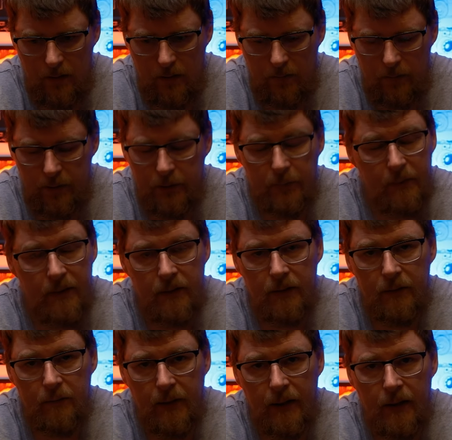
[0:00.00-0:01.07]
which
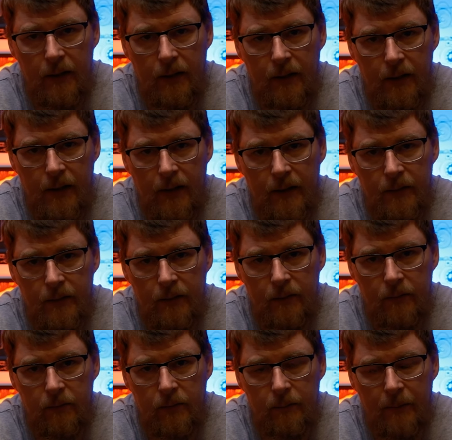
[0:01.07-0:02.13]
means my cancer
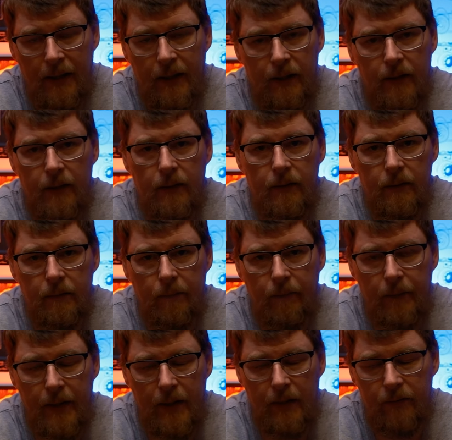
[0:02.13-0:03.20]
was back
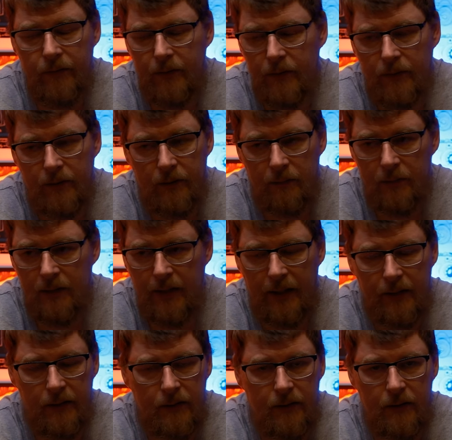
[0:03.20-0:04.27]
after some
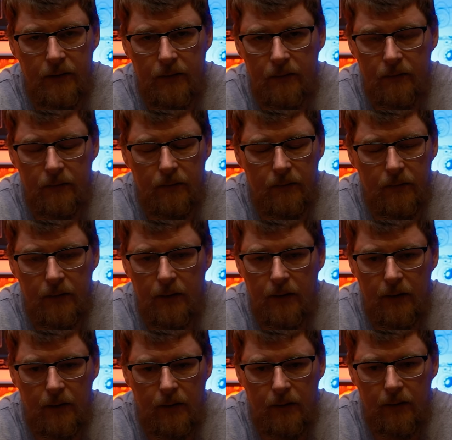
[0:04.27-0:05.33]
tests.
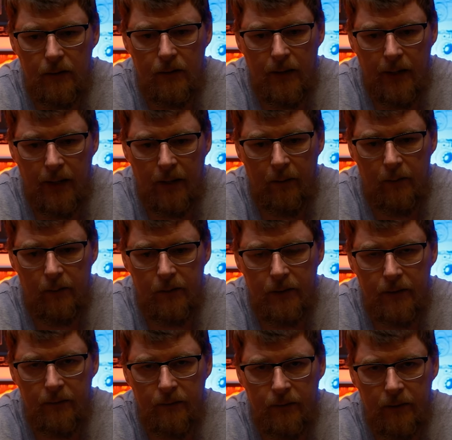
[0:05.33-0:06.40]
It was
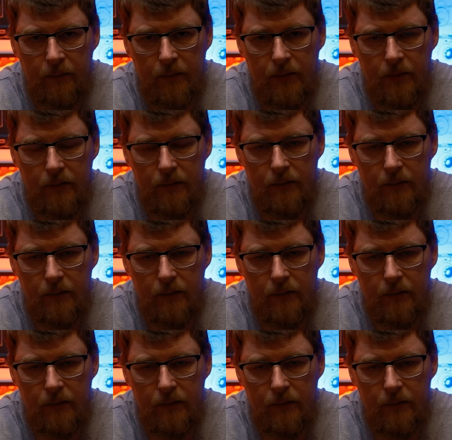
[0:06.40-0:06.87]
confirmed.